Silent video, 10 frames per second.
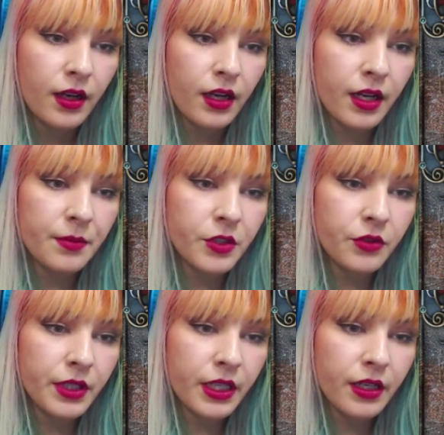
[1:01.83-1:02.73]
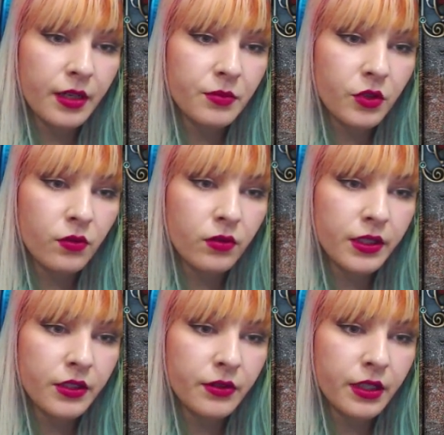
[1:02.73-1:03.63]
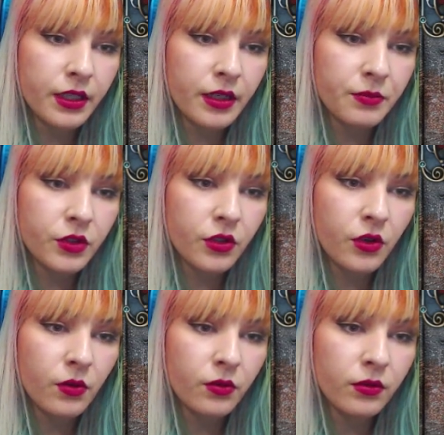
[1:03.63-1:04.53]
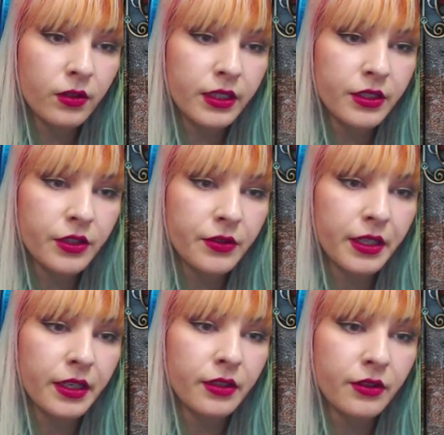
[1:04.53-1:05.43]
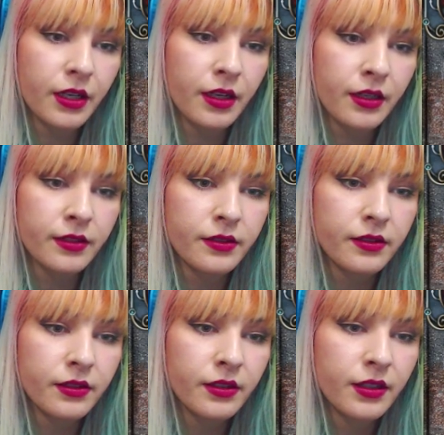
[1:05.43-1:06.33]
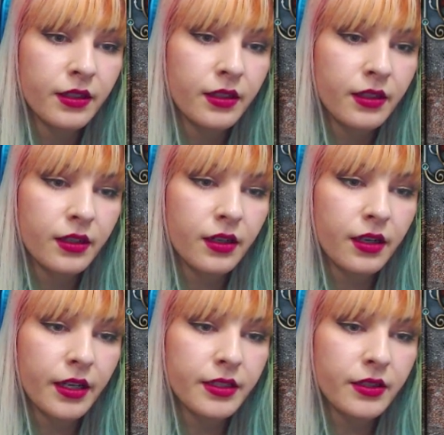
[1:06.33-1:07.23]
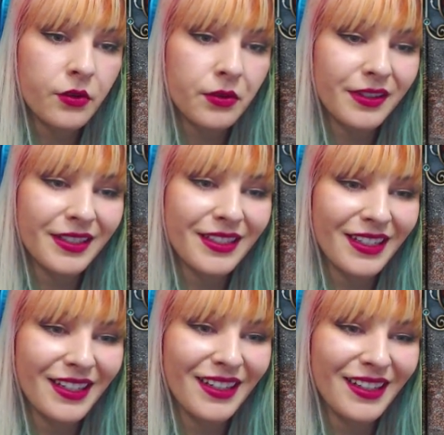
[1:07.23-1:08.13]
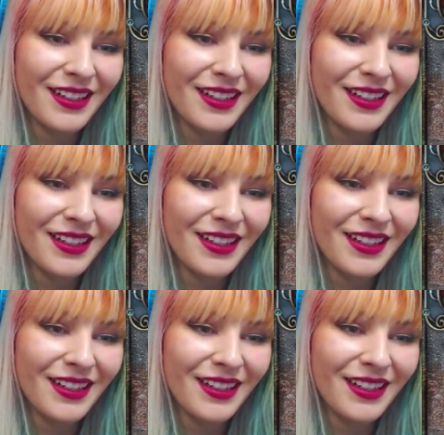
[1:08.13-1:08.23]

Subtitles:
I'm doing it. I'm totally doing it. I'm totally doing it, you guys. I totally did it.